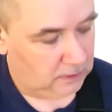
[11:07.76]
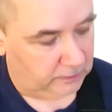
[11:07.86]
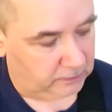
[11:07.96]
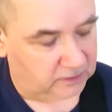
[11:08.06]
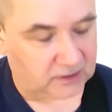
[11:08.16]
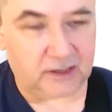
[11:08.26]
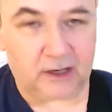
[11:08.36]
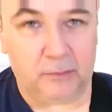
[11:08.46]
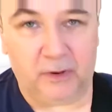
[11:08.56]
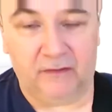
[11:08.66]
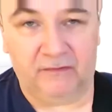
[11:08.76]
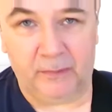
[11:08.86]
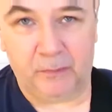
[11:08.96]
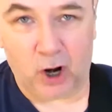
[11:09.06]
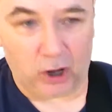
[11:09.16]
You can stick a bit of
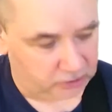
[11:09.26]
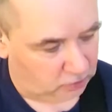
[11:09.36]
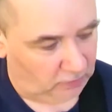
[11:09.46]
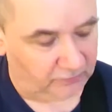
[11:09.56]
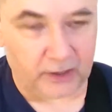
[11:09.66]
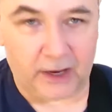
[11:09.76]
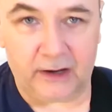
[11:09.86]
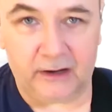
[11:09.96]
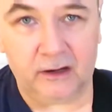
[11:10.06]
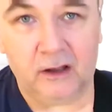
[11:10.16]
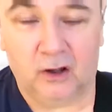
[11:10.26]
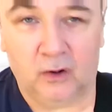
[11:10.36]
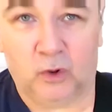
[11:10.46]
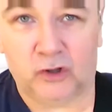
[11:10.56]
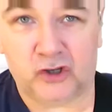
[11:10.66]
vibrato on the end
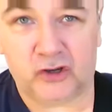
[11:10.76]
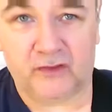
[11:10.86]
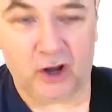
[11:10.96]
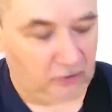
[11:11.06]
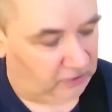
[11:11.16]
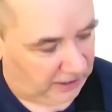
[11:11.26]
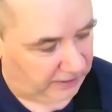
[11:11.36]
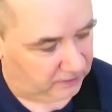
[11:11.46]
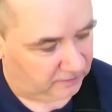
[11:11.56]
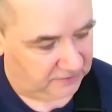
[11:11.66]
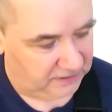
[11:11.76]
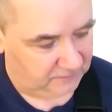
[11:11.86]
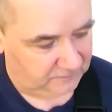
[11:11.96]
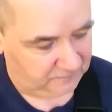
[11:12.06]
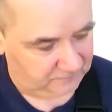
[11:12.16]
once you've got the hang of it.